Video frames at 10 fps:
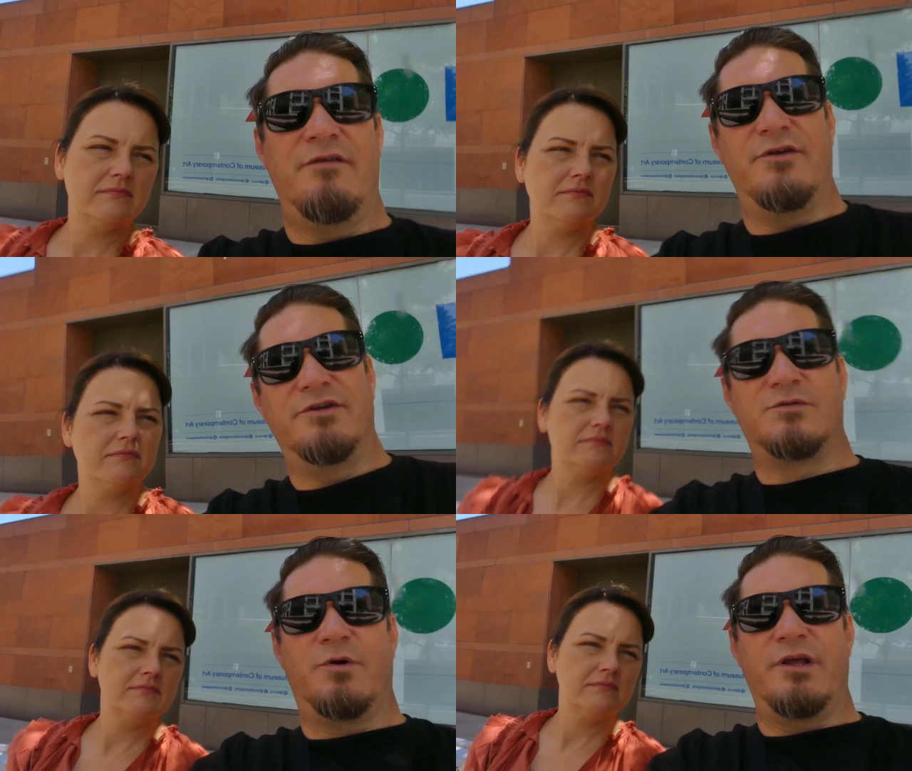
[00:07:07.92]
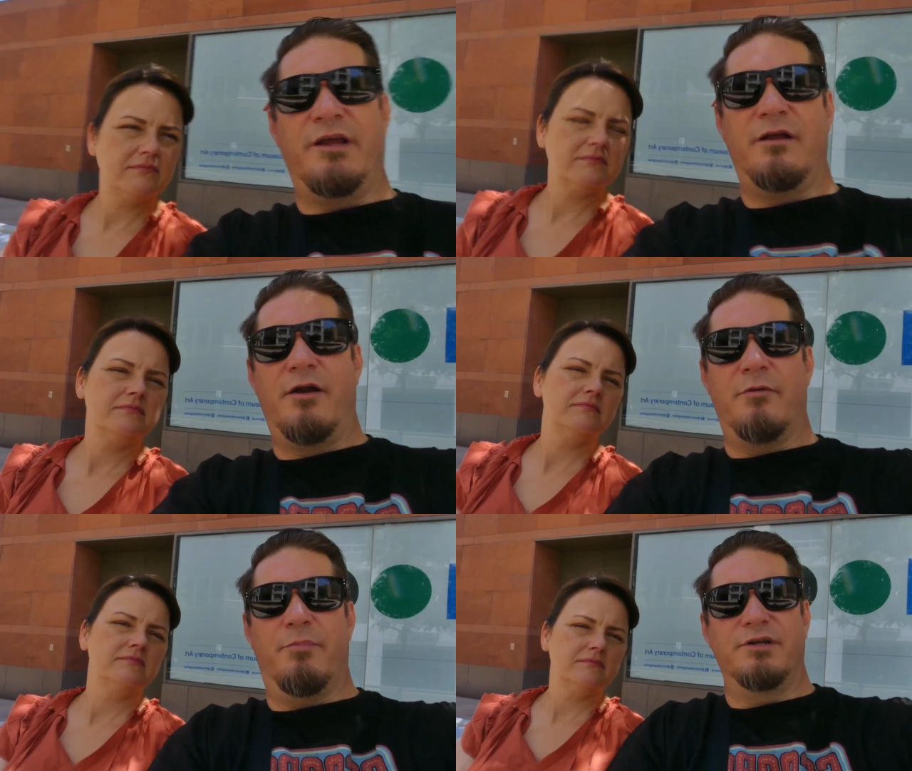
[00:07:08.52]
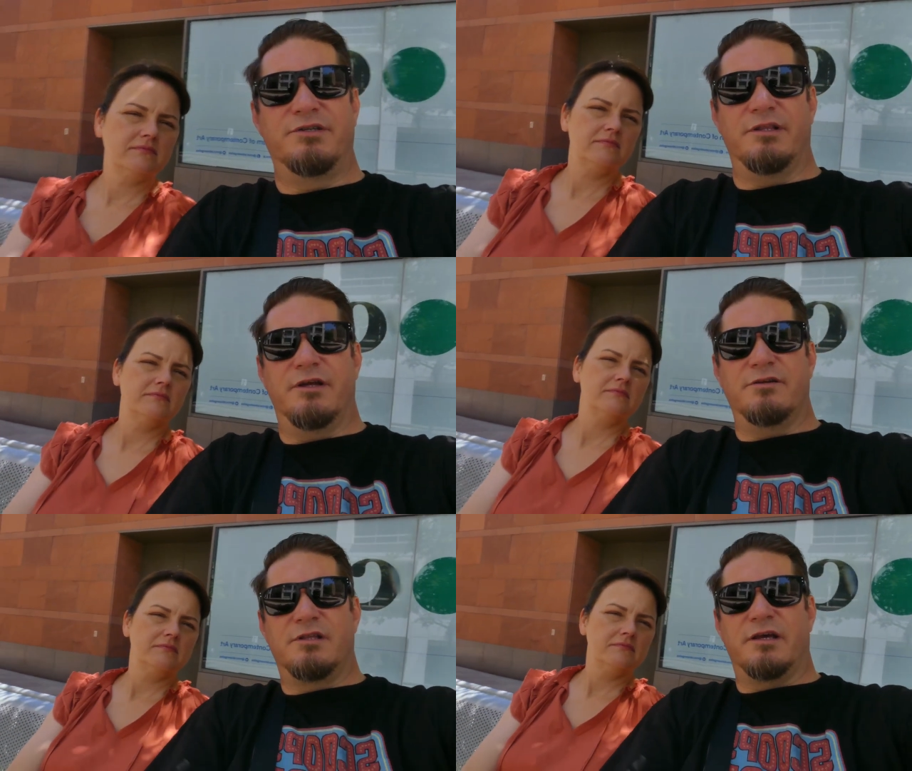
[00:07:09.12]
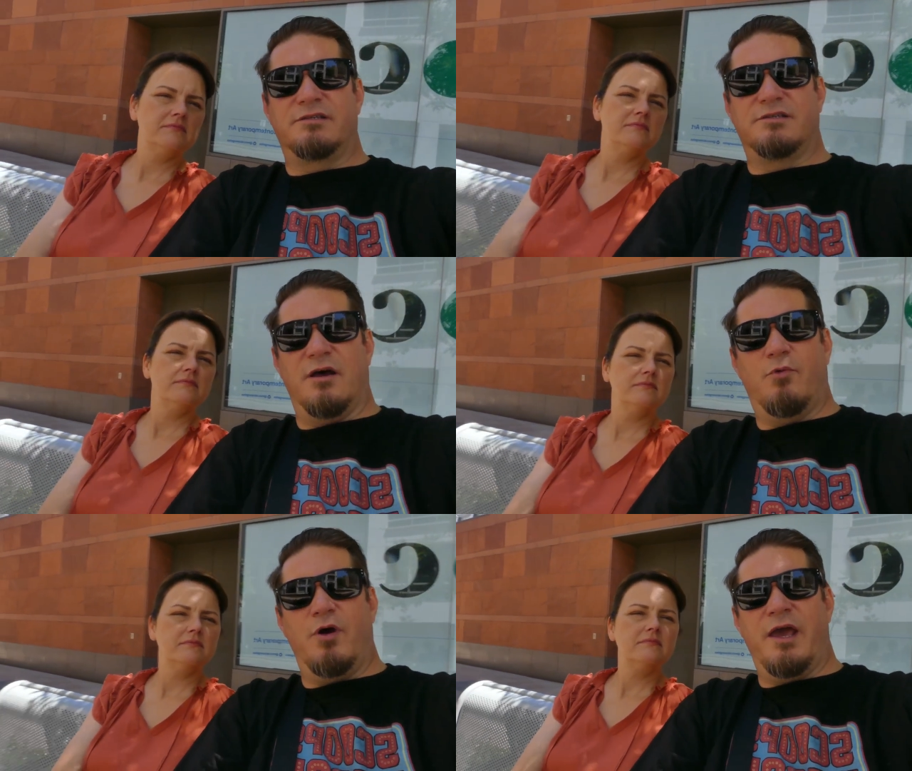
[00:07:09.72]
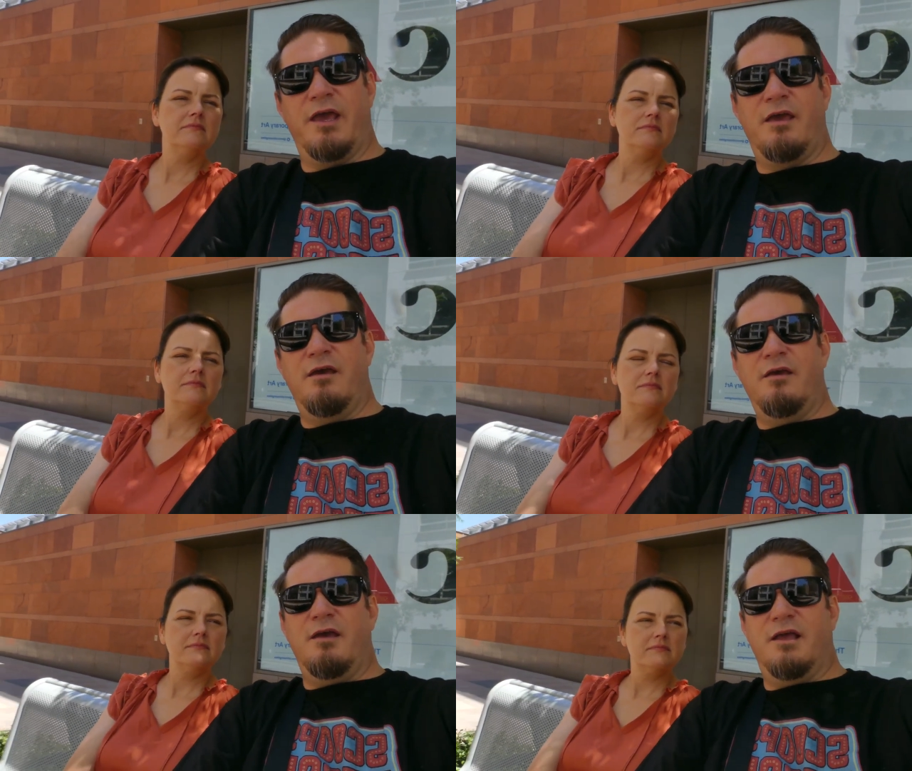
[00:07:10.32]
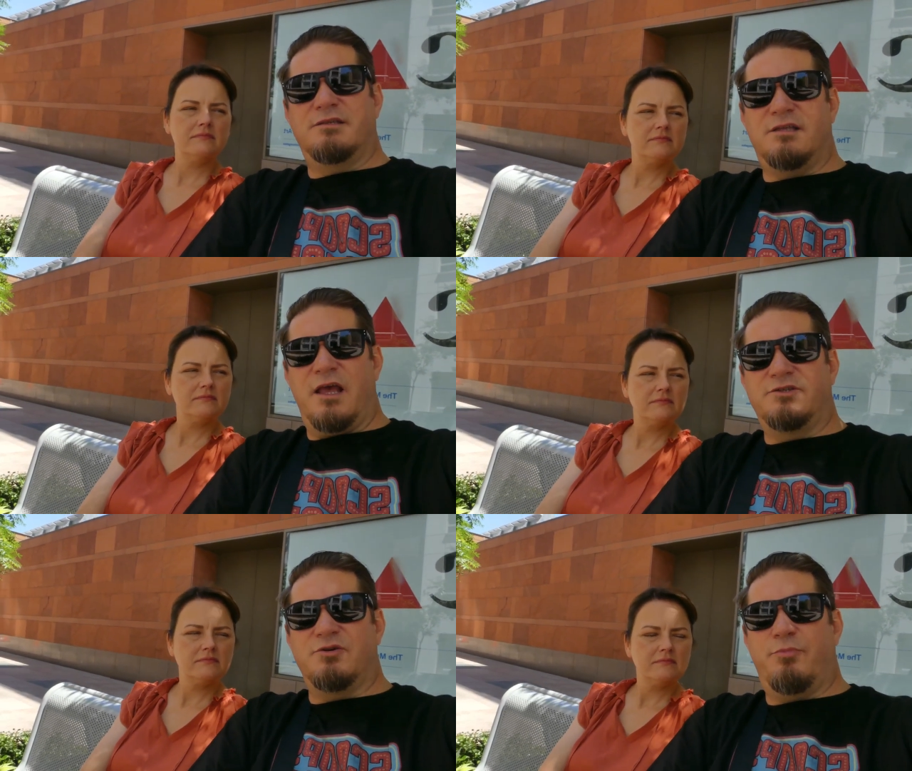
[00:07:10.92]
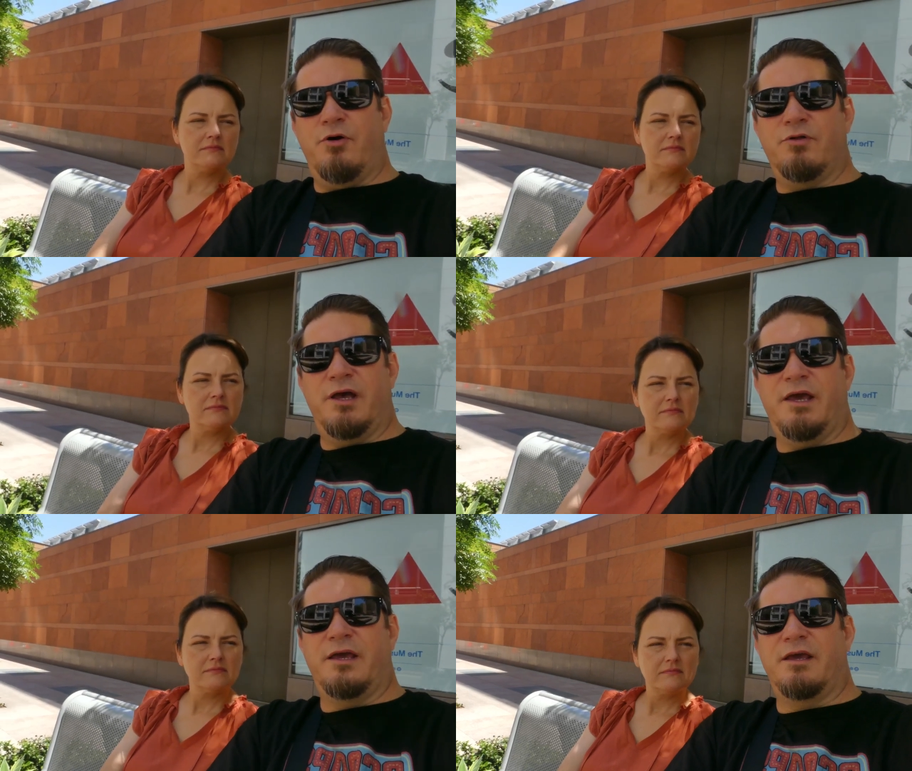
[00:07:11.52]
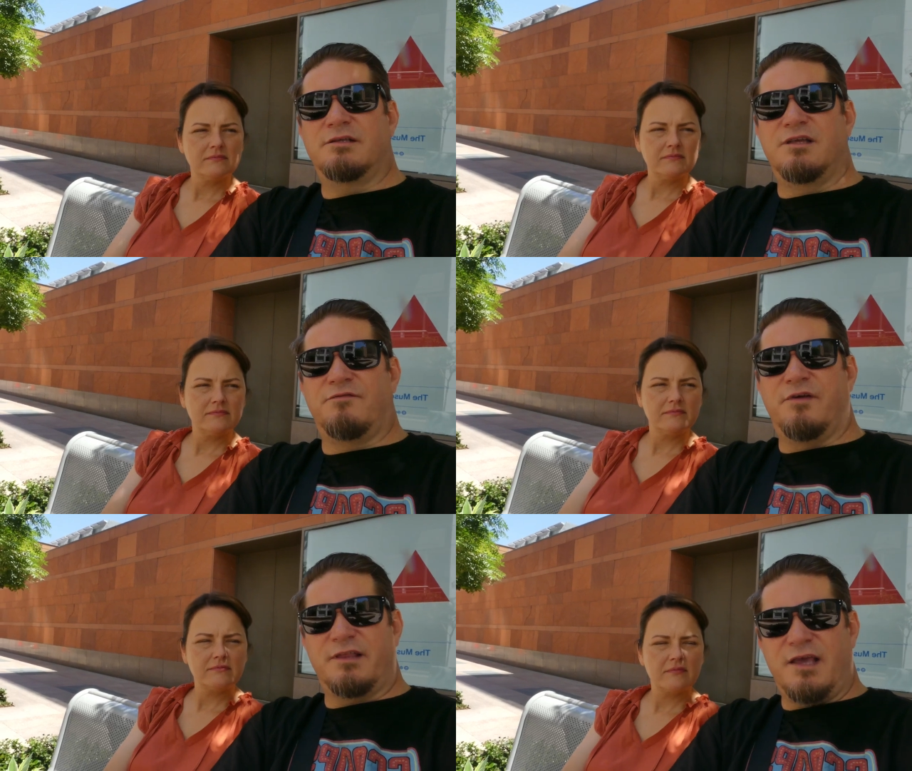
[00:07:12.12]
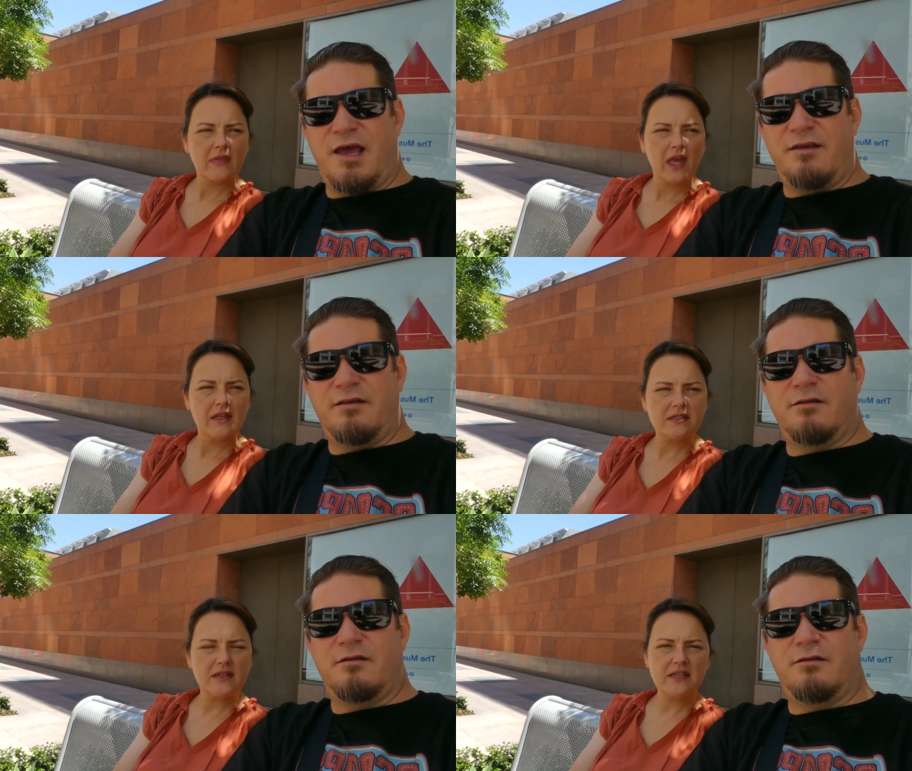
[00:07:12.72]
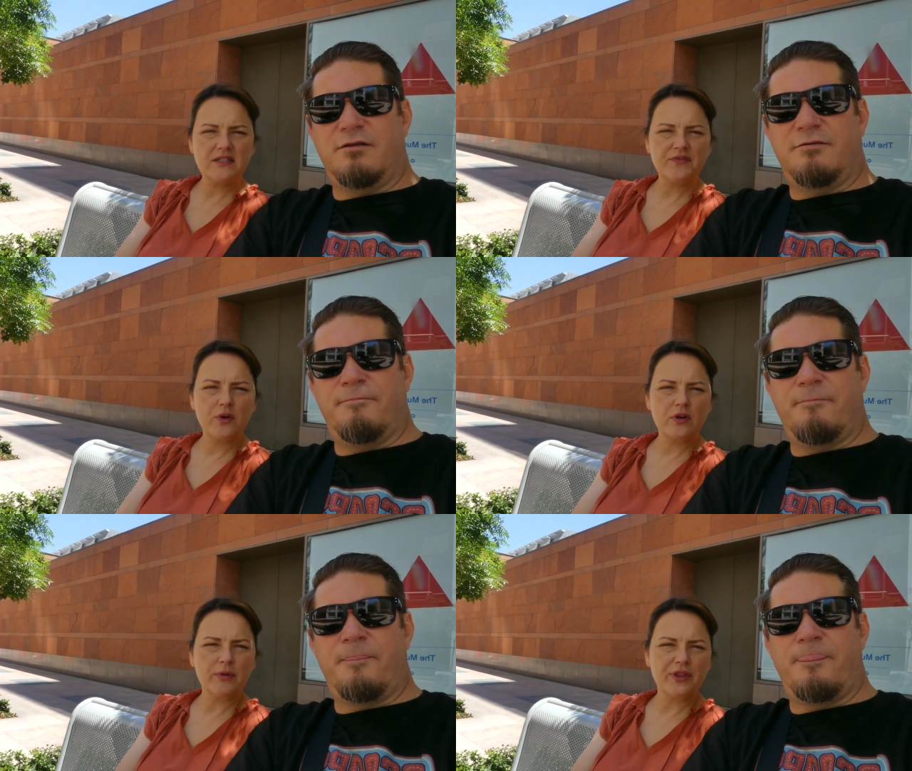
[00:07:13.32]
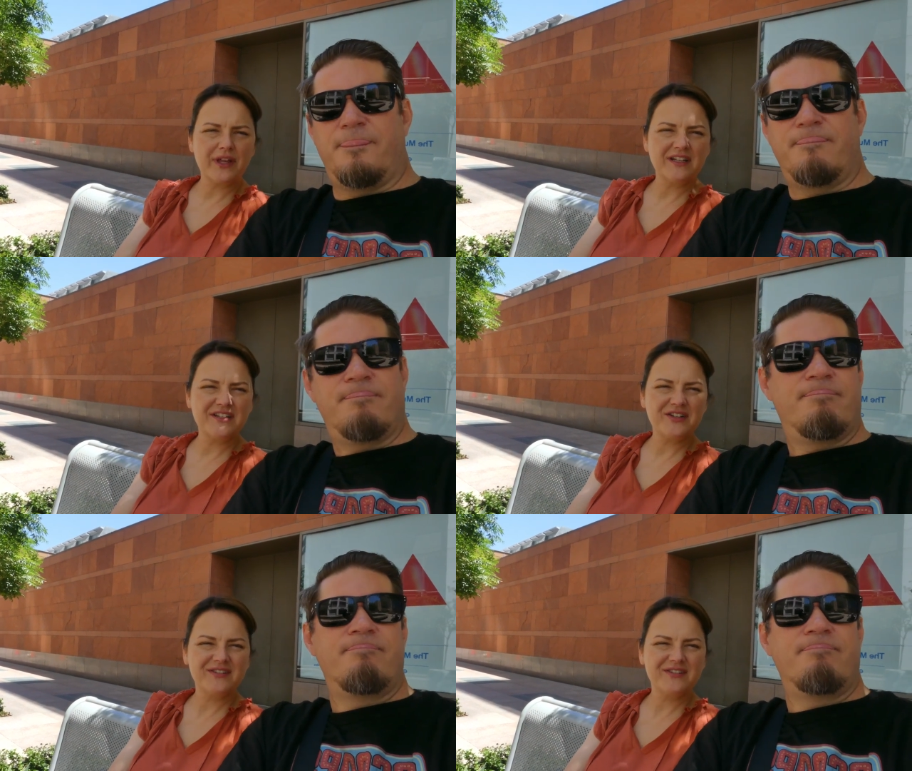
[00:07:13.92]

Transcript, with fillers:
Speaker 1: If you just want to eat on a budget, there's like Subway and Chipotle and stuff like that.
Speaker 2: It's a nice affordable thing to do.